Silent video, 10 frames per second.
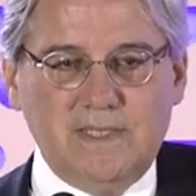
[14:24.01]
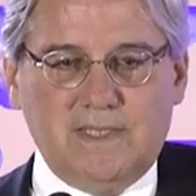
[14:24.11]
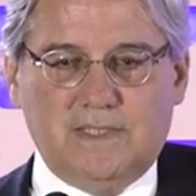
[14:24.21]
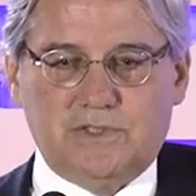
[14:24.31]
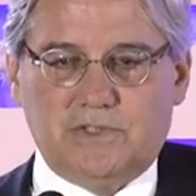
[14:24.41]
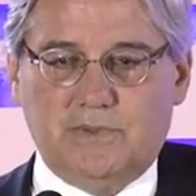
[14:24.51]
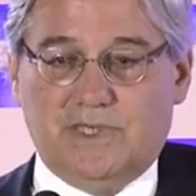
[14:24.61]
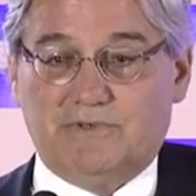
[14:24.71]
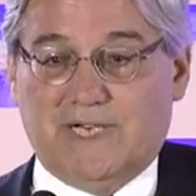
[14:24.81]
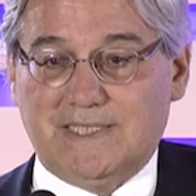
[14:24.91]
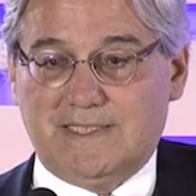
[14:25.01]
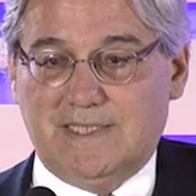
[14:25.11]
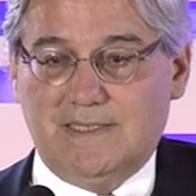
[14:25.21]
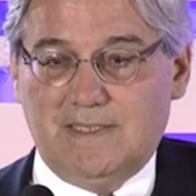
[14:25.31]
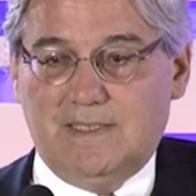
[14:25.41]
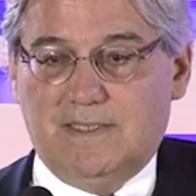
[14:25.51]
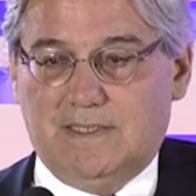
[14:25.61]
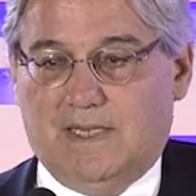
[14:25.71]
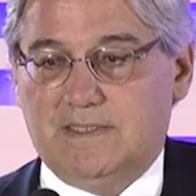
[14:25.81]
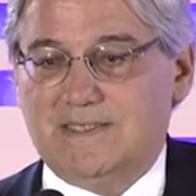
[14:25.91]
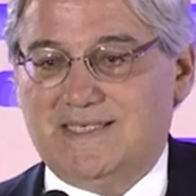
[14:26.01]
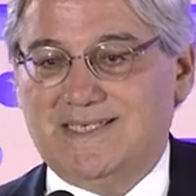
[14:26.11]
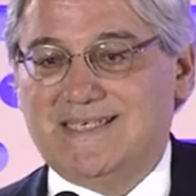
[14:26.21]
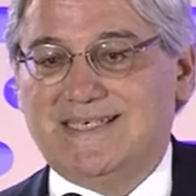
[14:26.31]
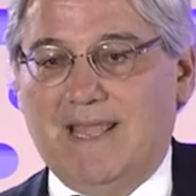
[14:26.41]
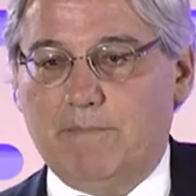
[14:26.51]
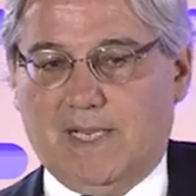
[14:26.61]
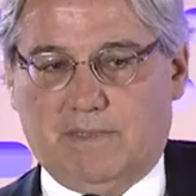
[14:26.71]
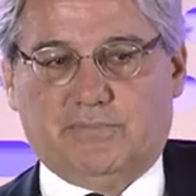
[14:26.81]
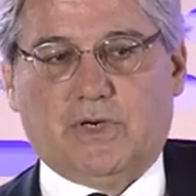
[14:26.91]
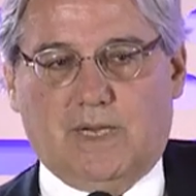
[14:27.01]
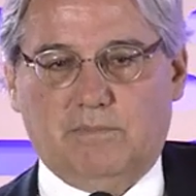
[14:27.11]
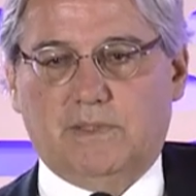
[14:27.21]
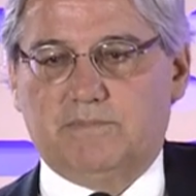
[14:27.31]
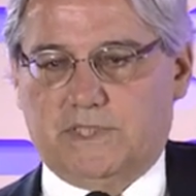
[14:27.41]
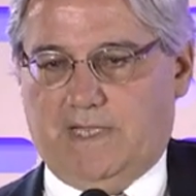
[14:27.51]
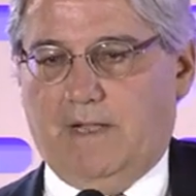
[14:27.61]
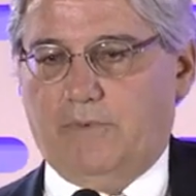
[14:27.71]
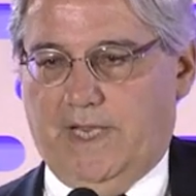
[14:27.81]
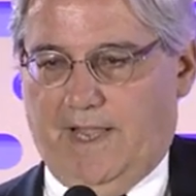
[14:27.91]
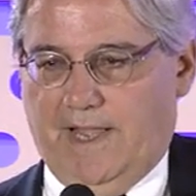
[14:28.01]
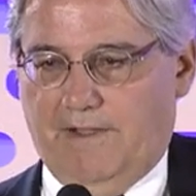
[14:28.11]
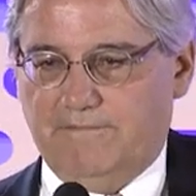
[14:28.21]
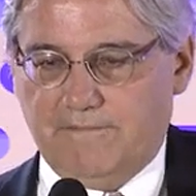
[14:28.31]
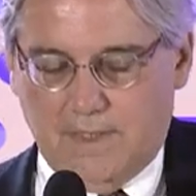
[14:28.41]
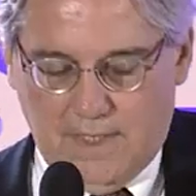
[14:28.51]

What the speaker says: is to address the systemic problems that we have.